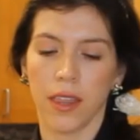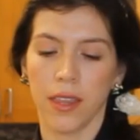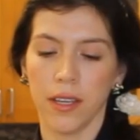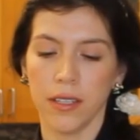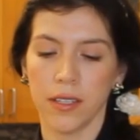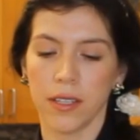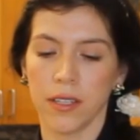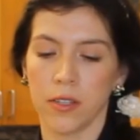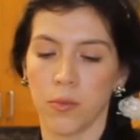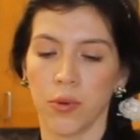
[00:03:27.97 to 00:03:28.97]
This
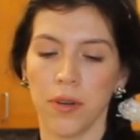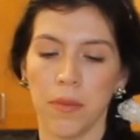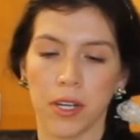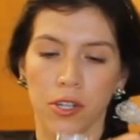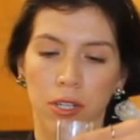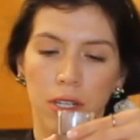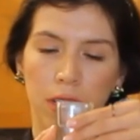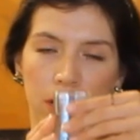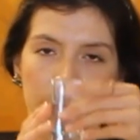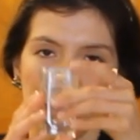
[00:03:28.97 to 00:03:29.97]
is
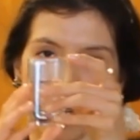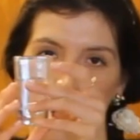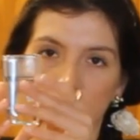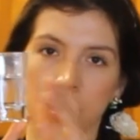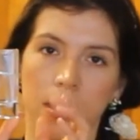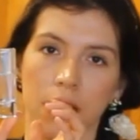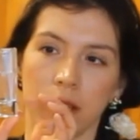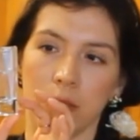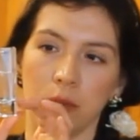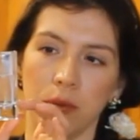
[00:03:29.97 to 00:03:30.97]
pre-measured. It's 8
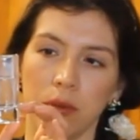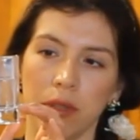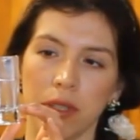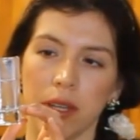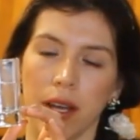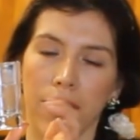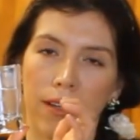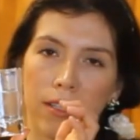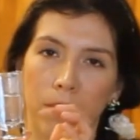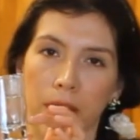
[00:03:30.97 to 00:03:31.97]
teaspoons,
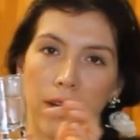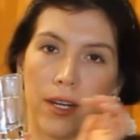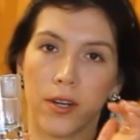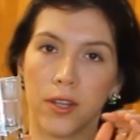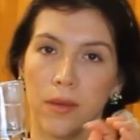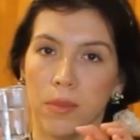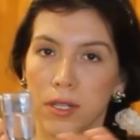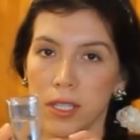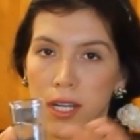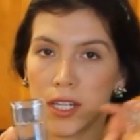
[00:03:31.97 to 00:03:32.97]
and depending on the
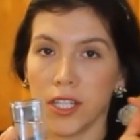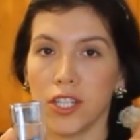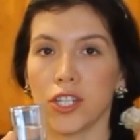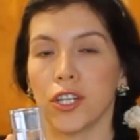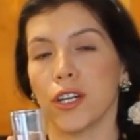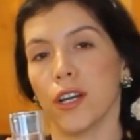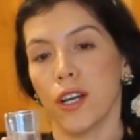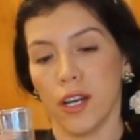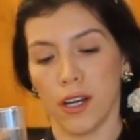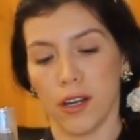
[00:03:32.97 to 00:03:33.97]
percentage
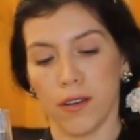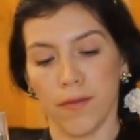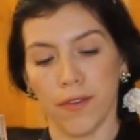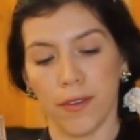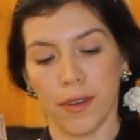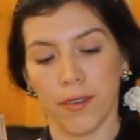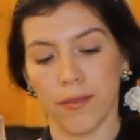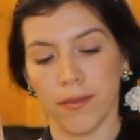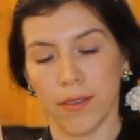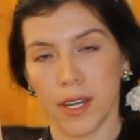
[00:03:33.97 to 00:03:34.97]
of
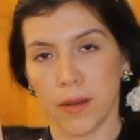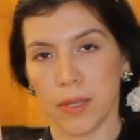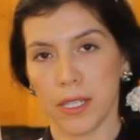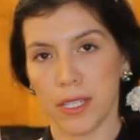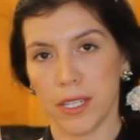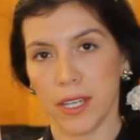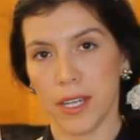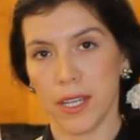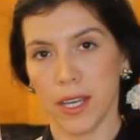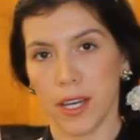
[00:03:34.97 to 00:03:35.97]
vitamin
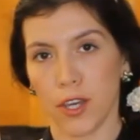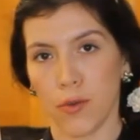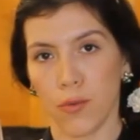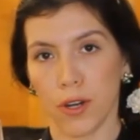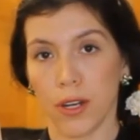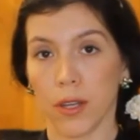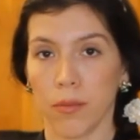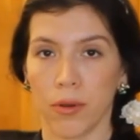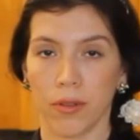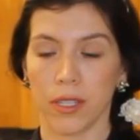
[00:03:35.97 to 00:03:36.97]
C that you want, the
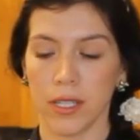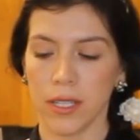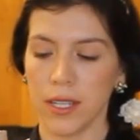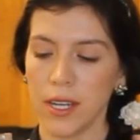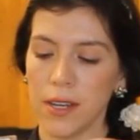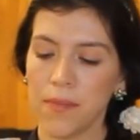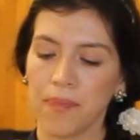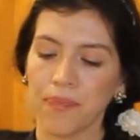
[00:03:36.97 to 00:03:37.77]
potency,